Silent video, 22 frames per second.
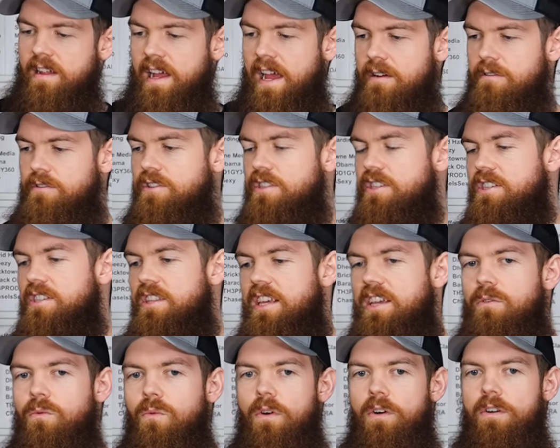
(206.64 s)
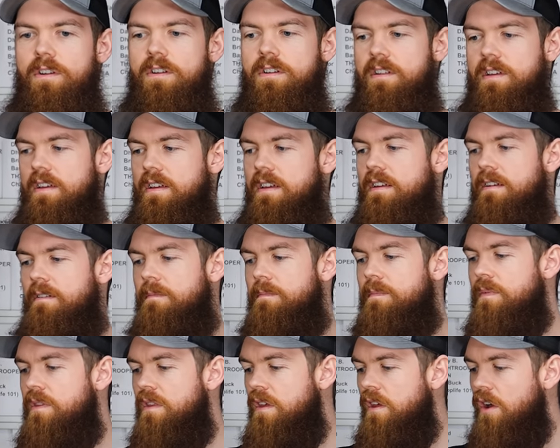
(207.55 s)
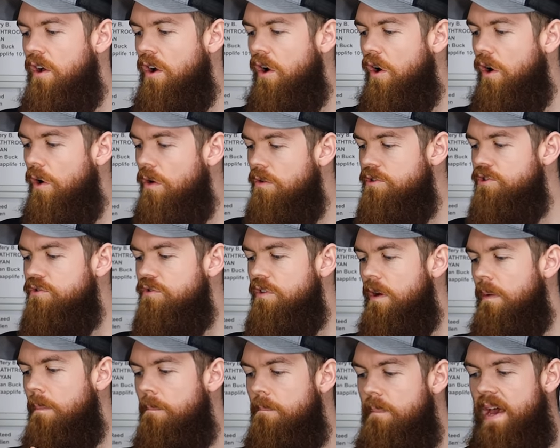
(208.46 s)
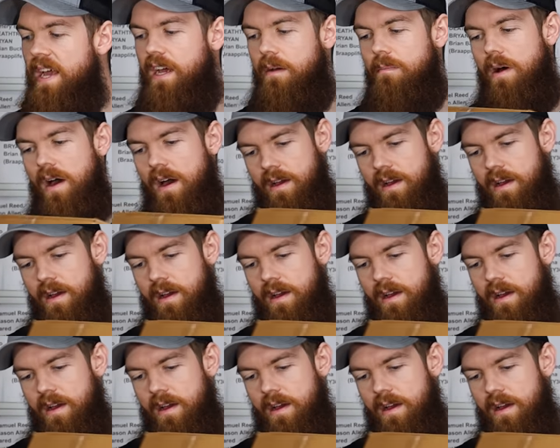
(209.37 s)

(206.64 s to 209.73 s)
How is this thing worded? Ultra Mega